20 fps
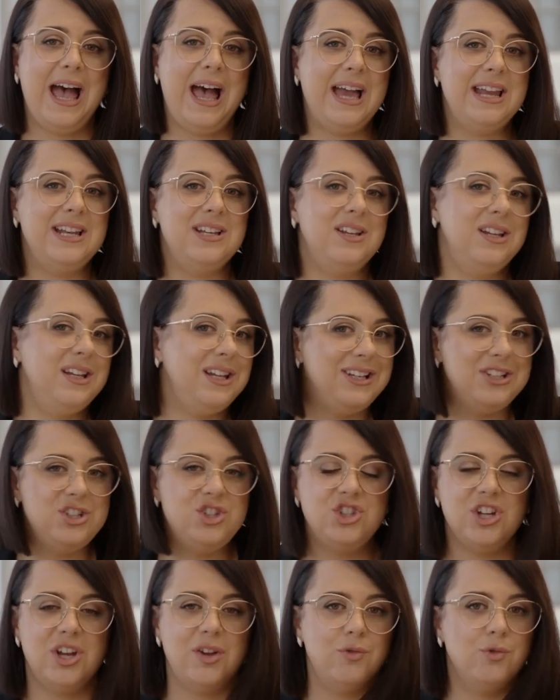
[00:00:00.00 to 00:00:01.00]
and in
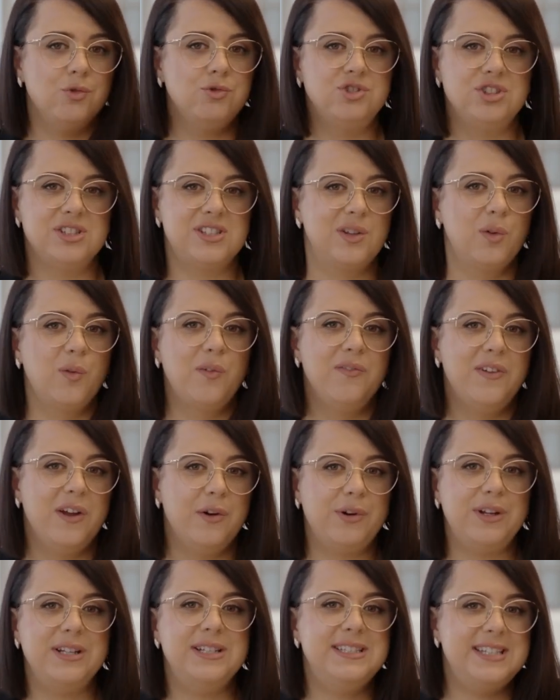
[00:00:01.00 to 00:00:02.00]
general just look
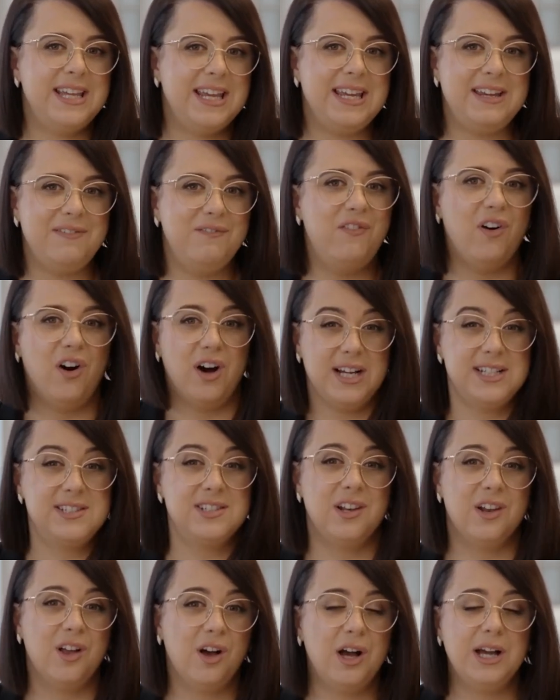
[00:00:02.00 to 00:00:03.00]
very
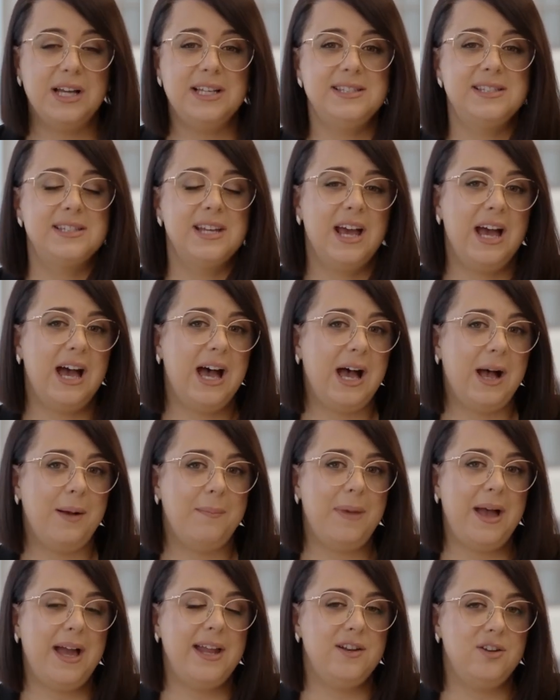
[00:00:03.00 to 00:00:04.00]
devitalized
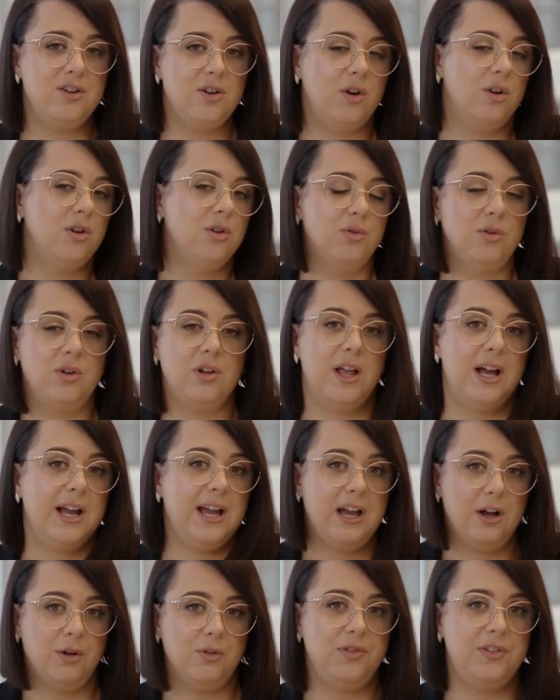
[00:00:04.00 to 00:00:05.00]
and not look like
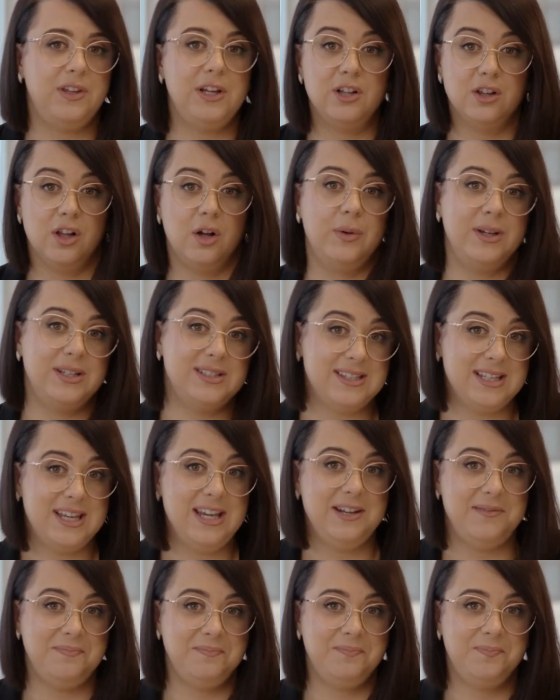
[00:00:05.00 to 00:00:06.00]
healthy glowing
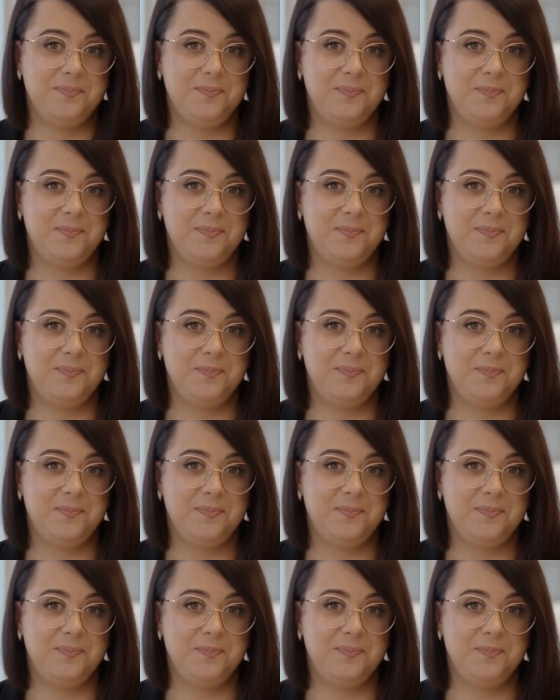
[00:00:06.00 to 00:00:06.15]
skin.